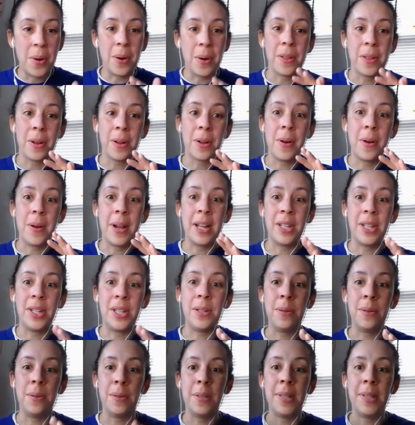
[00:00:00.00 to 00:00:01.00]
or they're going
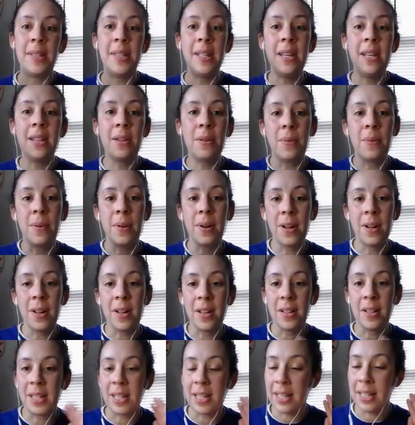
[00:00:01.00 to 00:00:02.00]
to see the
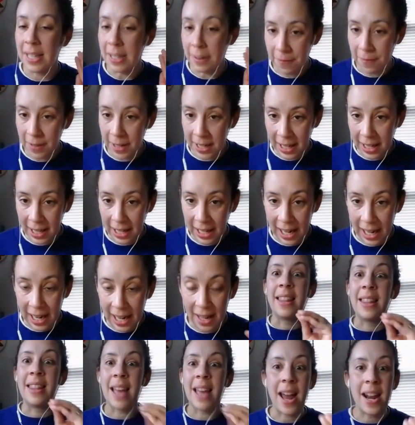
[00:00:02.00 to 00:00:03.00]
world
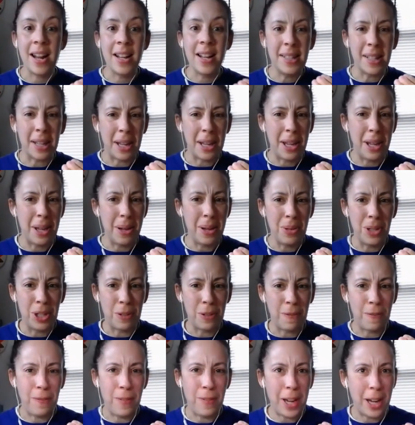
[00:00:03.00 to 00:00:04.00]
differently. That is a huge
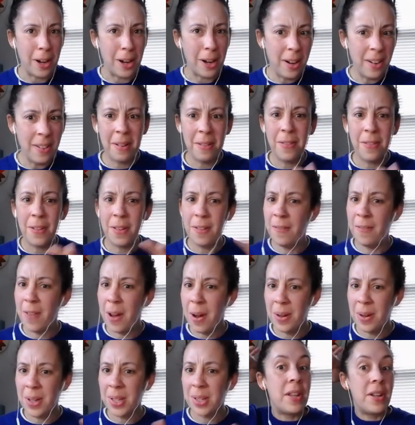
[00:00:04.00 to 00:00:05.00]
fear for
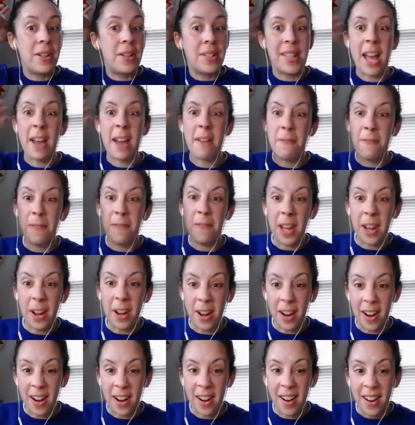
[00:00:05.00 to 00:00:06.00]
folks. There's that
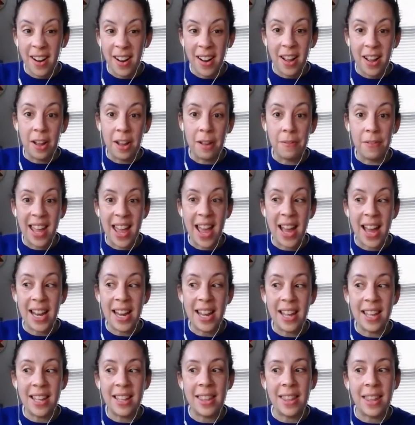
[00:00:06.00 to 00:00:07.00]
fear of
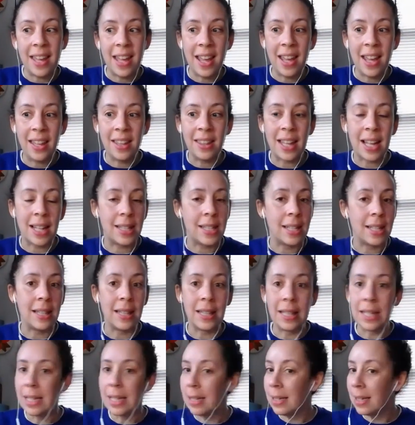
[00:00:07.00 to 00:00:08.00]
anything that's a
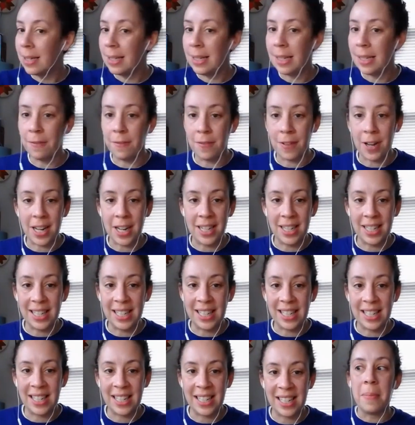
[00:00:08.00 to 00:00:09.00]
little
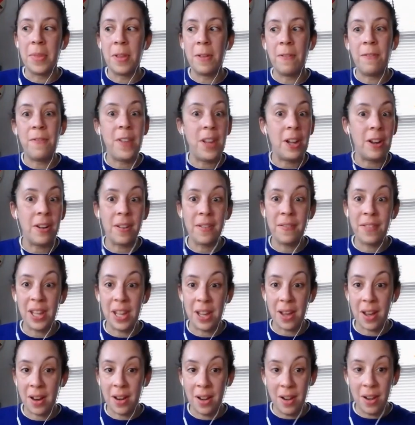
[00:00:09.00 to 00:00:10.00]
different the fear of
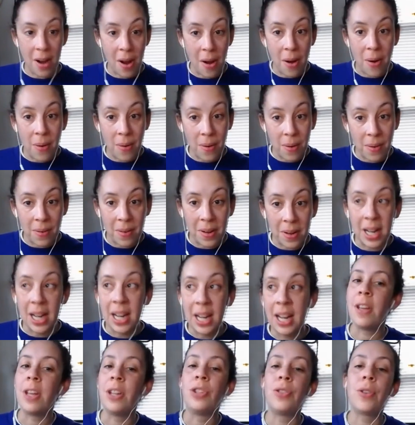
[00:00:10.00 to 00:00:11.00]
the unknown.
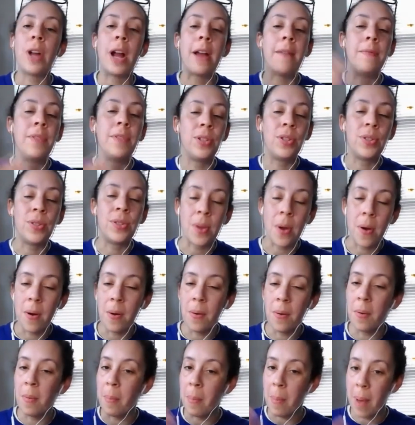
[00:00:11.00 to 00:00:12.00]
It drives
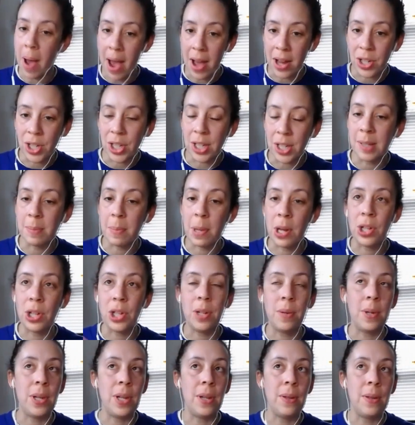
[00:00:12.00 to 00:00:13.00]
so much,
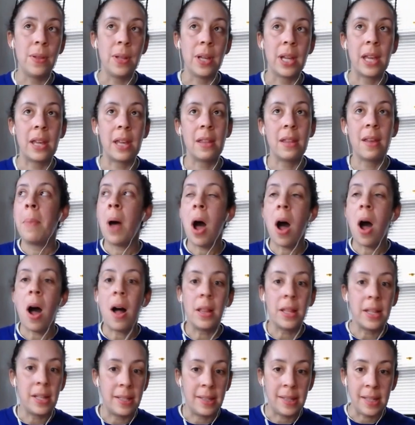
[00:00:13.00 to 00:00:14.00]
especially when you look at
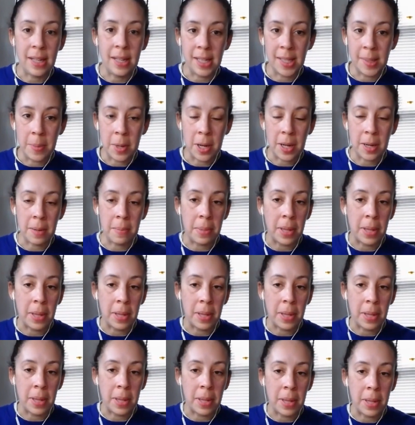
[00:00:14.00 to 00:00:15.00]
policies put in
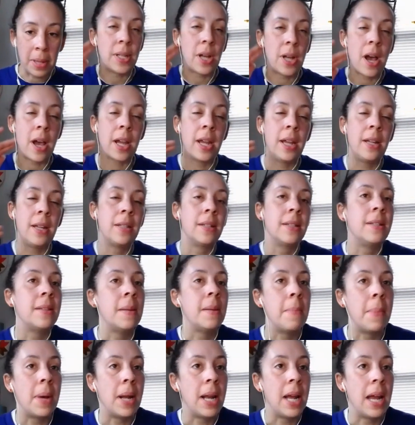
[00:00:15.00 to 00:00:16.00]
place. I was just talking
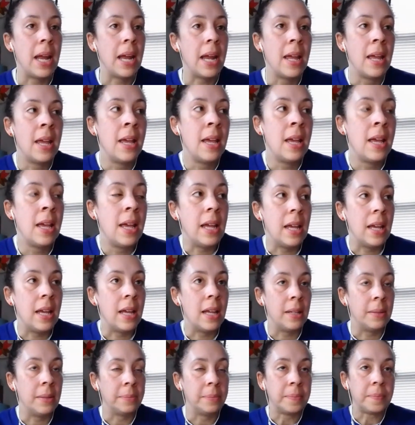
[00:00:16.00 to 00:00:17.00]
to somebody
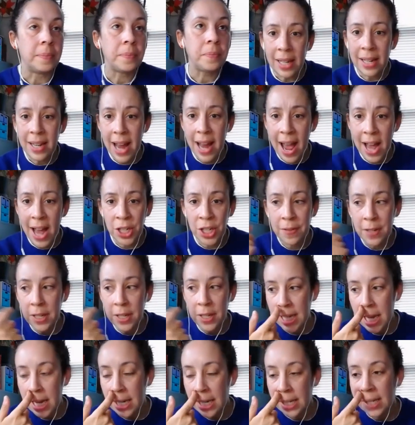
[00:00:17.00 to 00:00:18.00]
in Nashville,
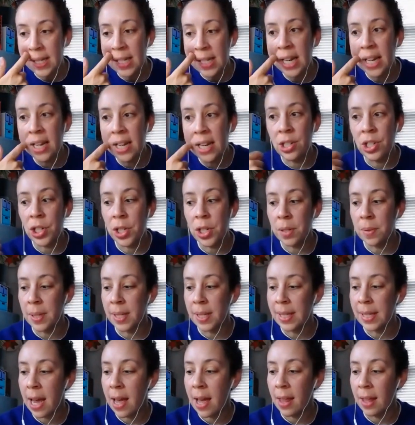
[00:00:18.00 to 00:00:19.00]
Tennessee, and she
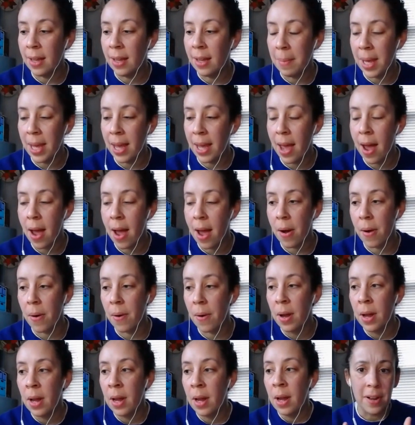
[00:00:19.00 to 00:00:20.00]
was telling me
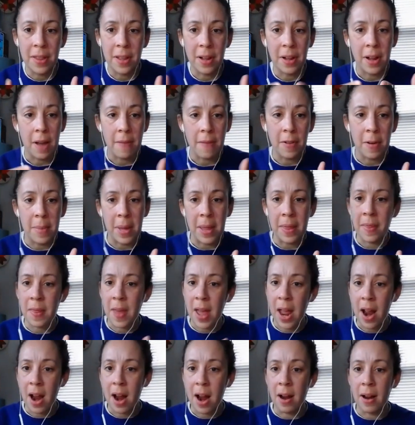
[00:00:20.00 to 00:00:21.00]
how the government
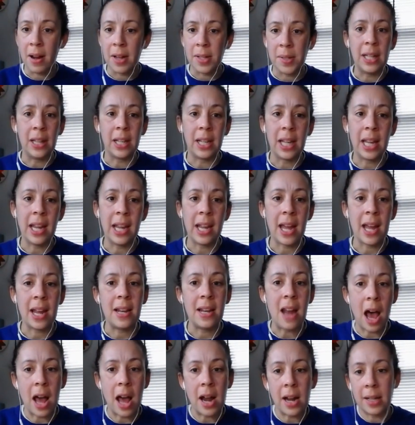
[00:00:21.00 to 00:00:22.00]
there is looking at
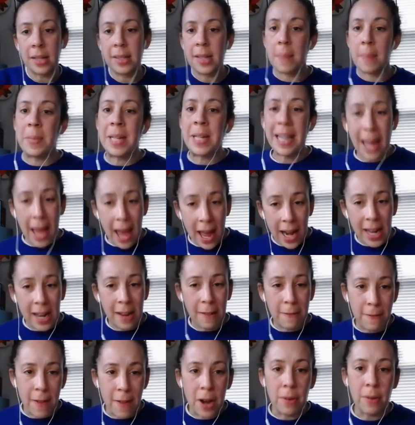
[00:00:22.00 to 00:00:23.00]
not accepting any
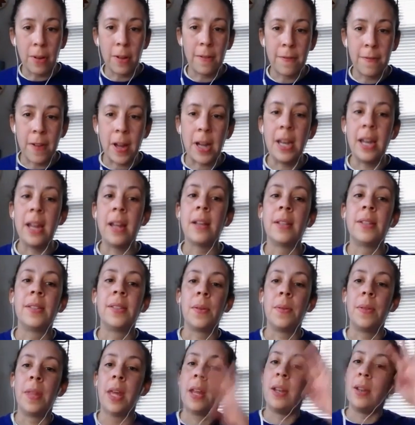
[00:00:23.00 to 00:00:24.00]
federal funding so
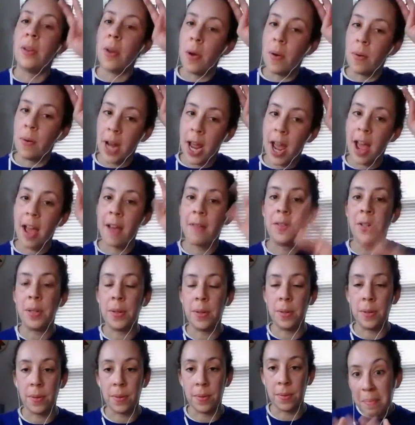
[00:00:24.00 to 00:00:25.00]
they don't have
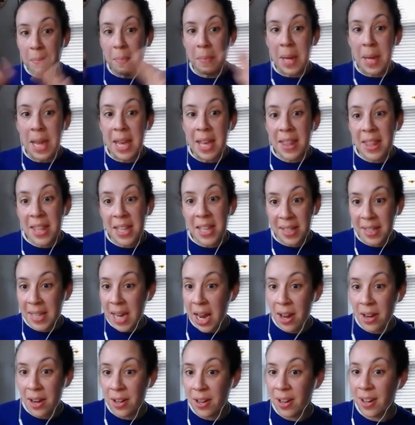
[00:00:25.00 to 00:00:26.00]
to meet the
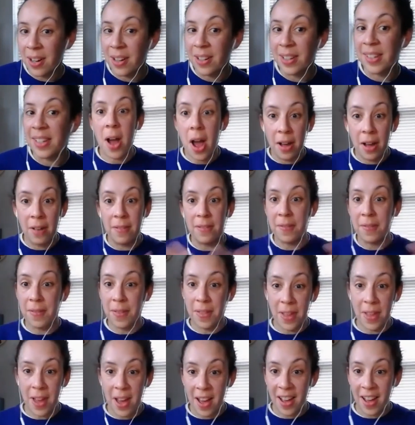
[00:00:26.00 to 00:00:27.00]
standards of
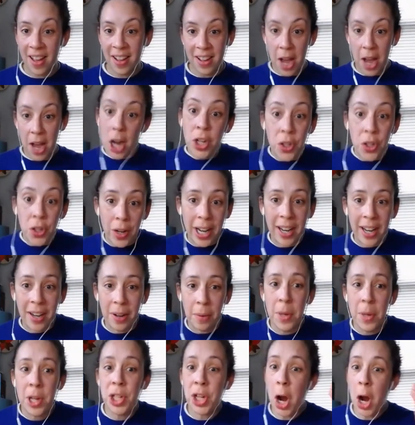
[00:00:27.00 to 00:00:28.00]
the country,
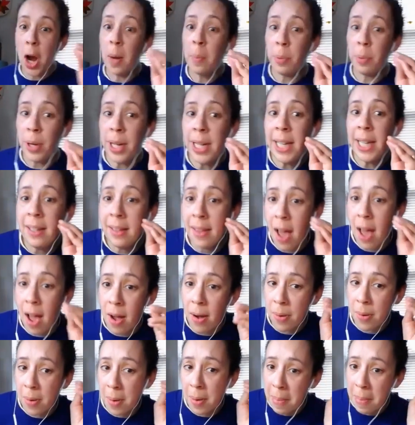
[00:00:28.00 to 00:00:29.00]
which are pretty
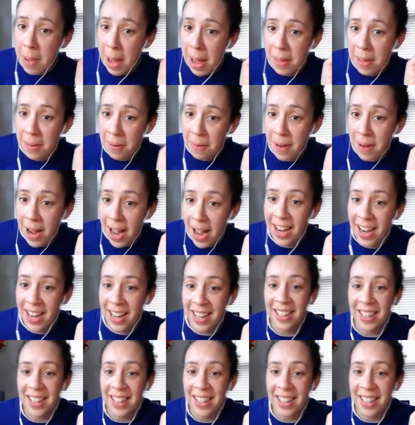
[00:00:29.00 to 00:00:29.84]
low, by the way,